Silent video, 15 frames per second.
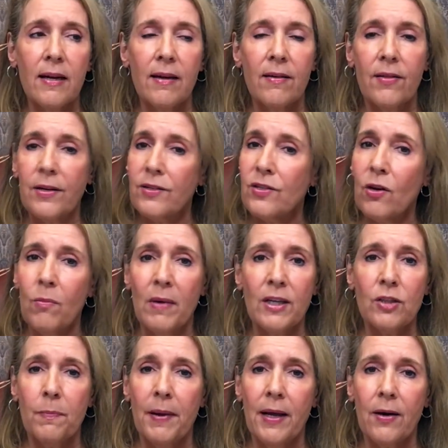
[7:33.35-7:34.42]
they're so
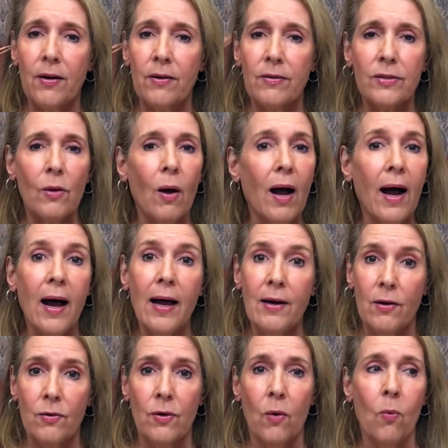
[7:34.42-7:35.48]
much better. So I
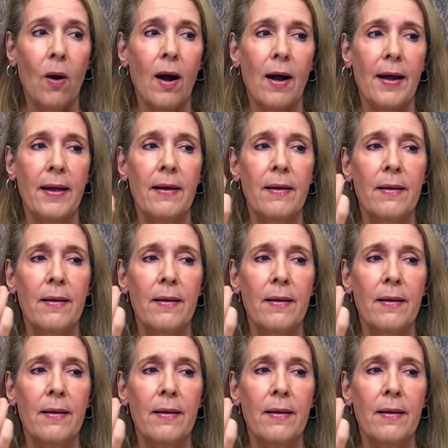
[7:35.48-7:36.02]
don't know why.